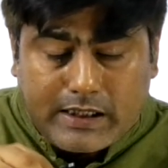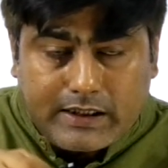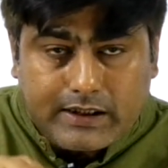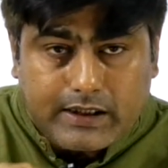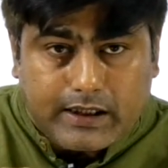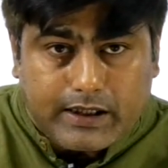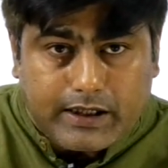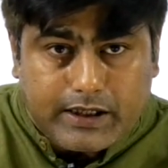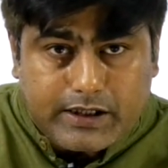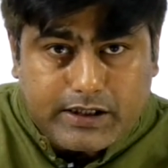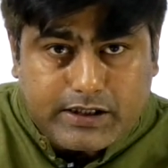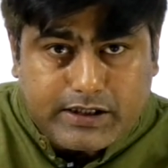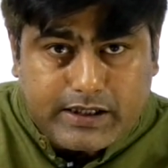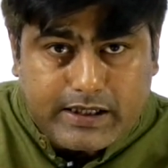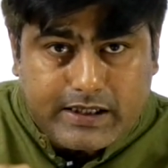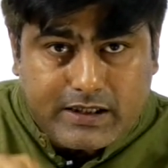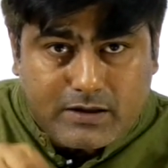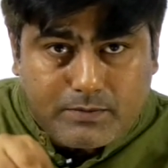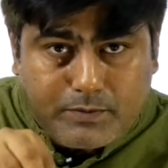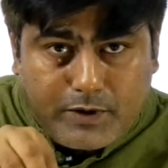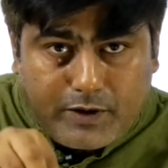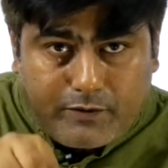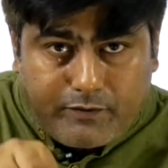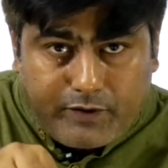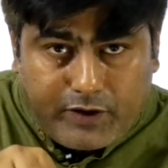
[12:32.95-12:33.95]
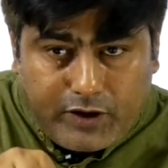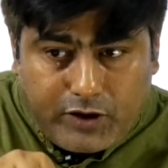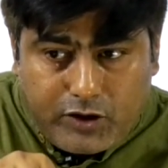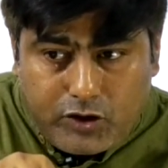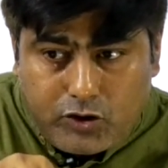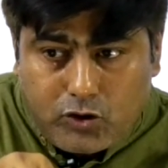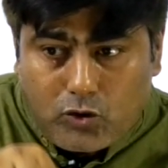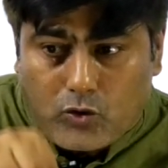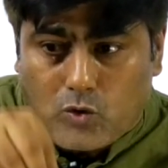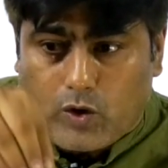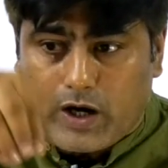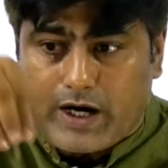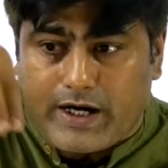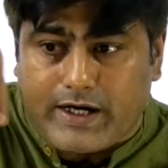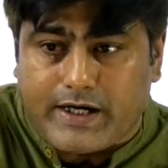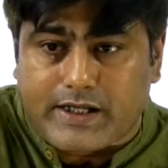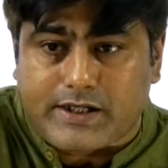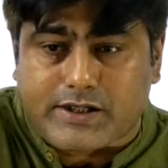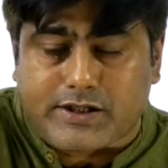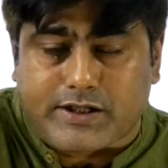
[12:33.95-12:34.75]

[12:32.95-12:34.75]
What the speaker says: the distance between you and the